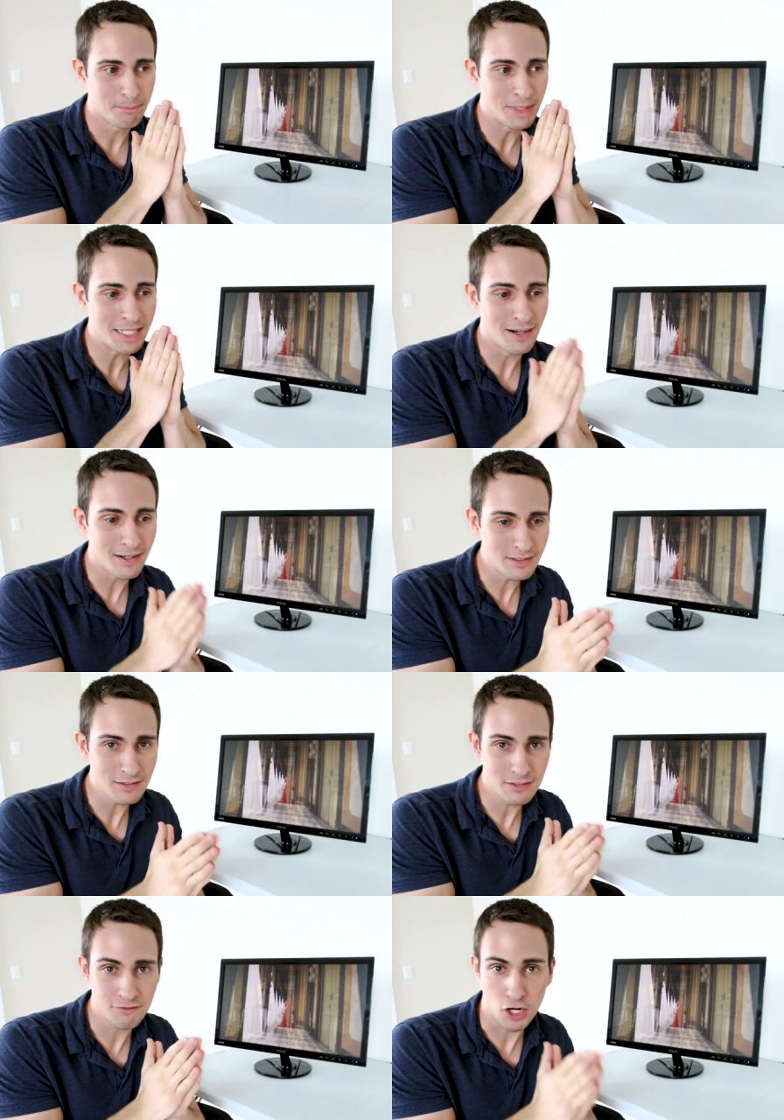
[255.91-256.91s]

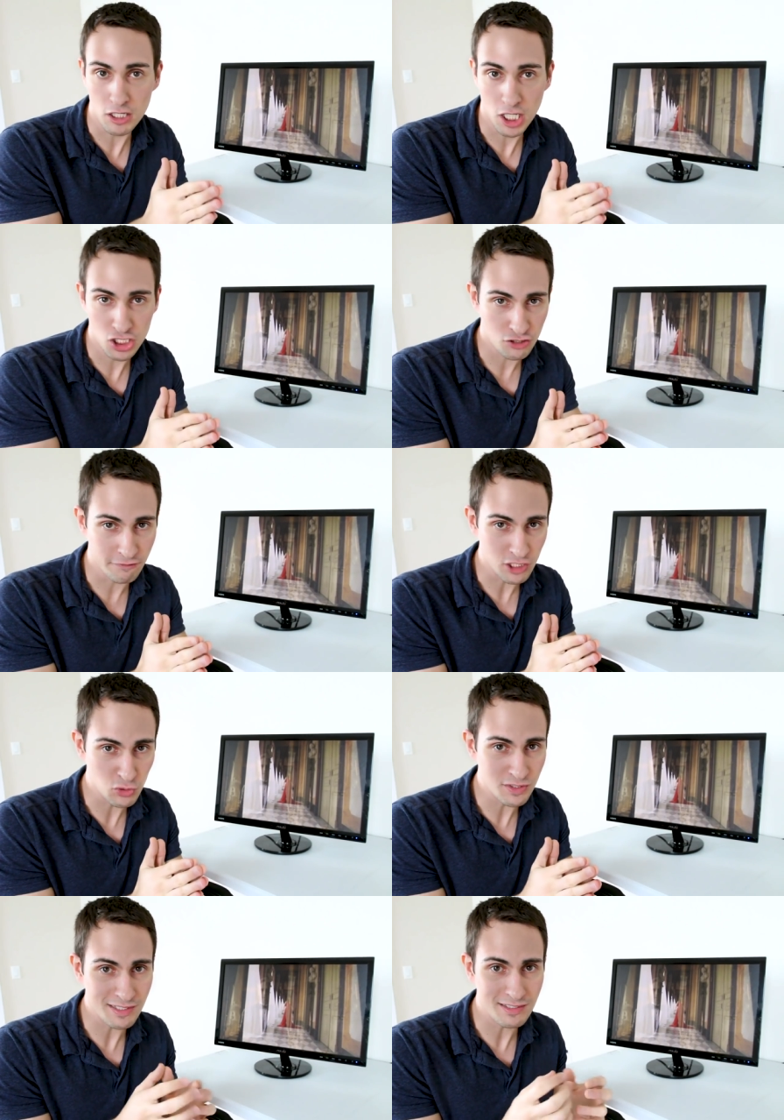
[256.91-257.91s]
Because phonological
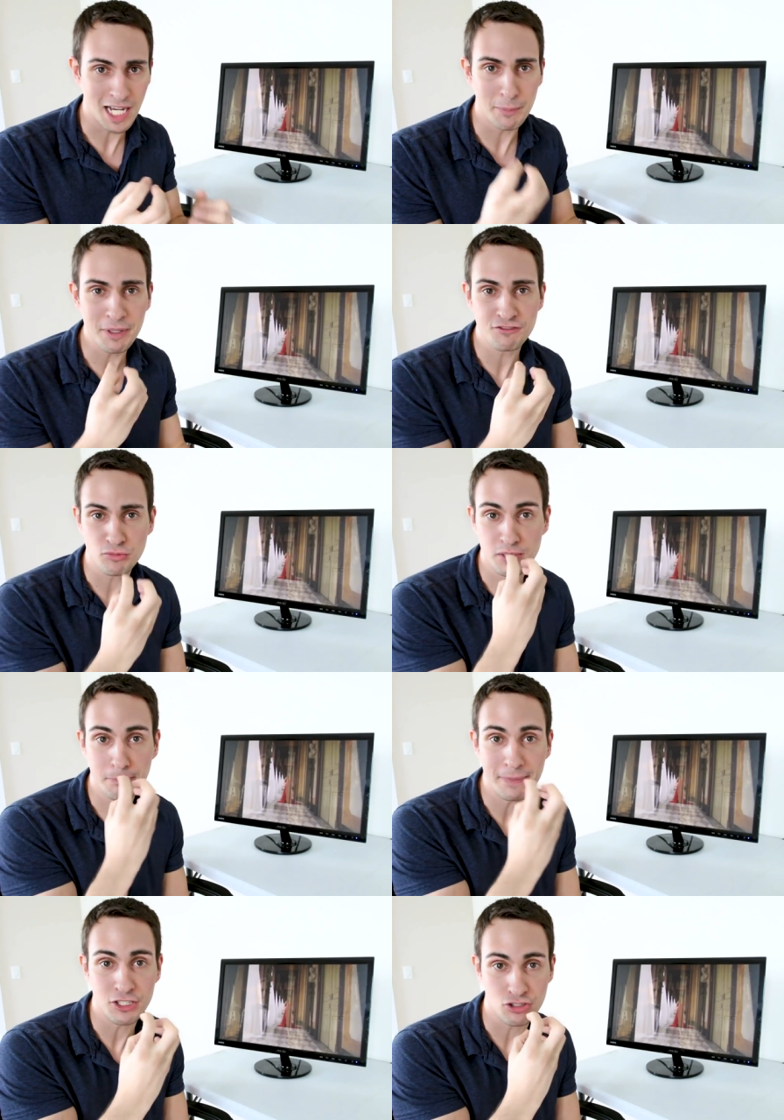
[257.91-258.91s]
fluency is coming from the
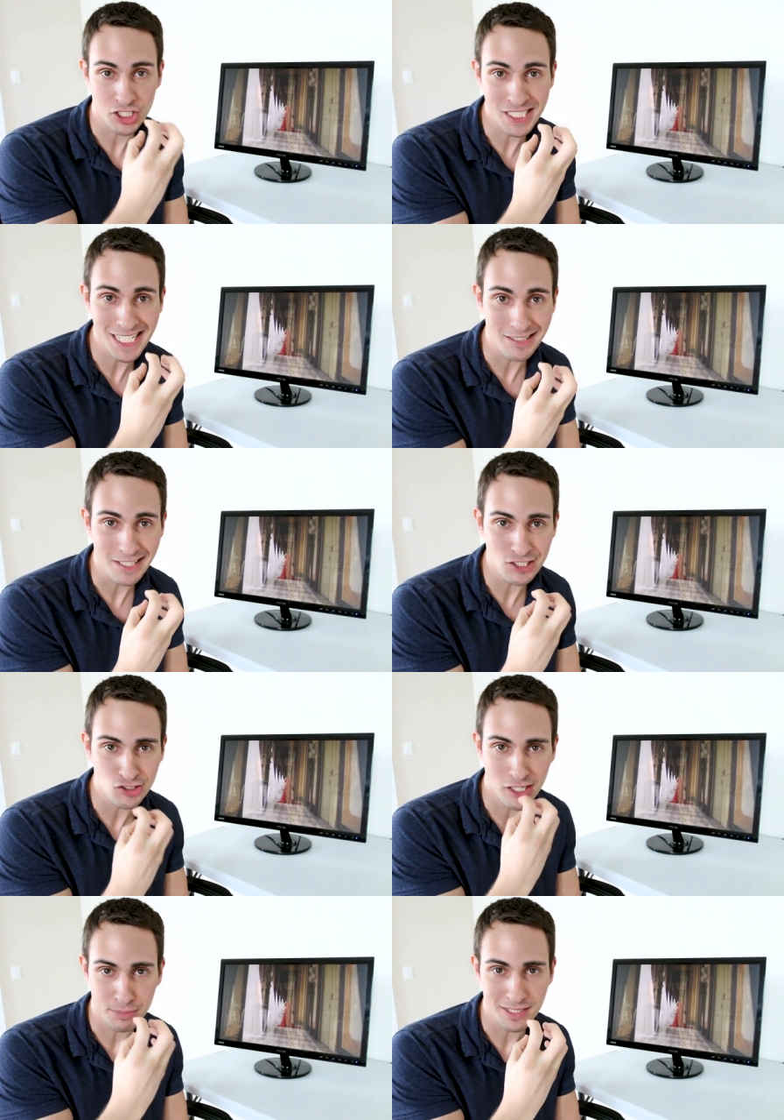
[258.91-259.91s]
mere
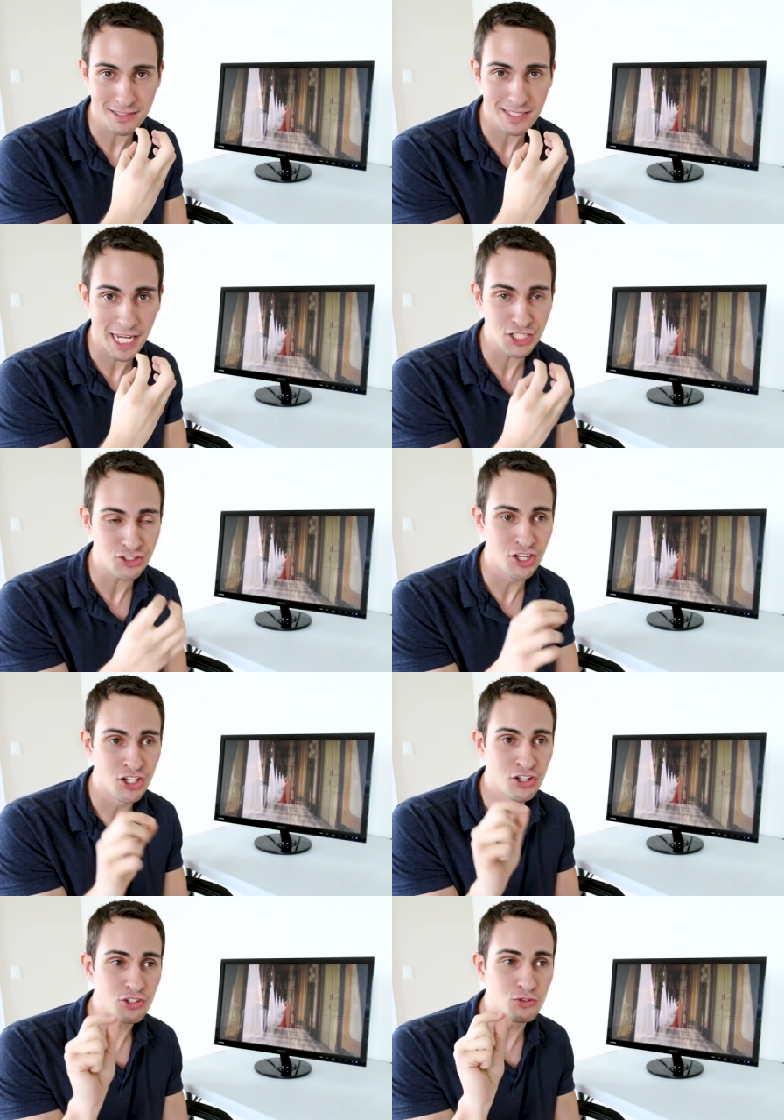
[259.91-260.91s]
articulation and pronunciation,
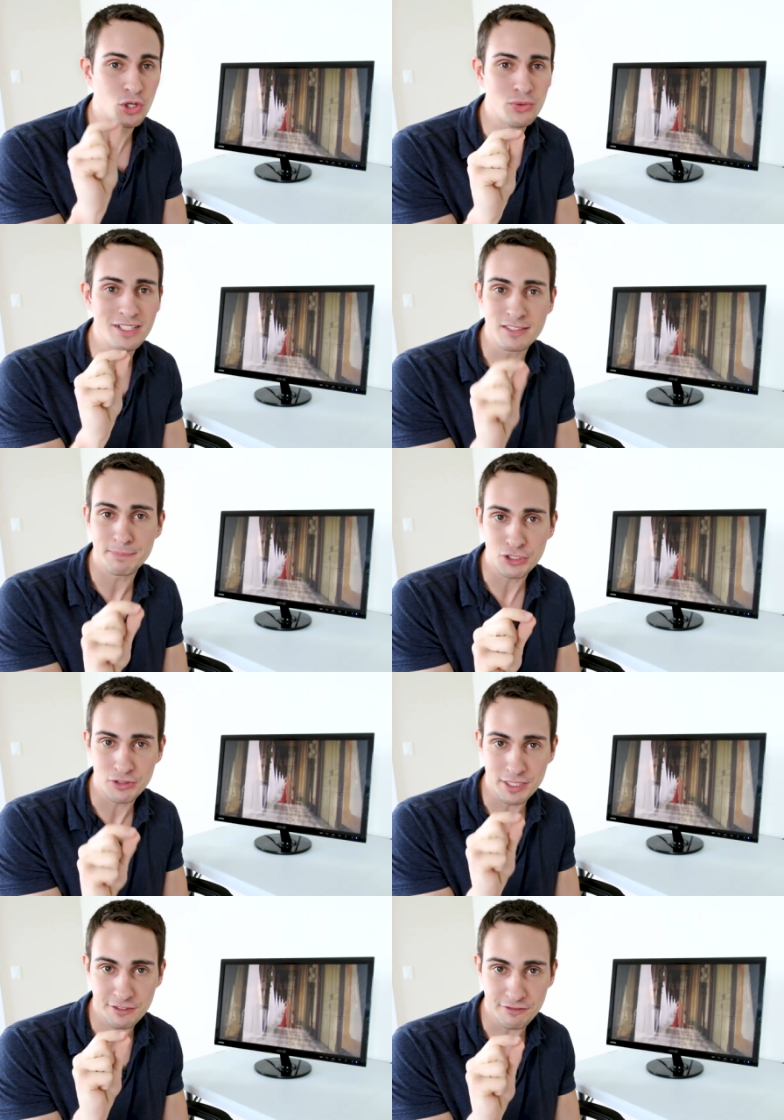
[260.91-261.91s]
you don't
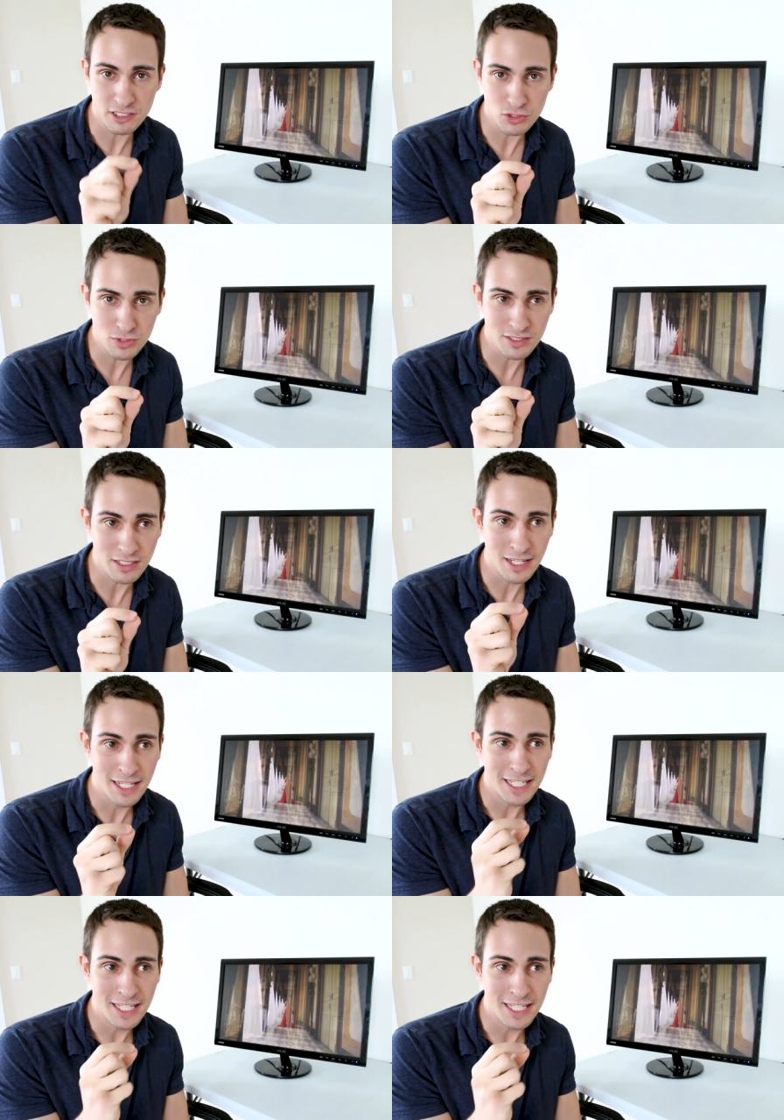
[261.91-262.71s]
experience fluency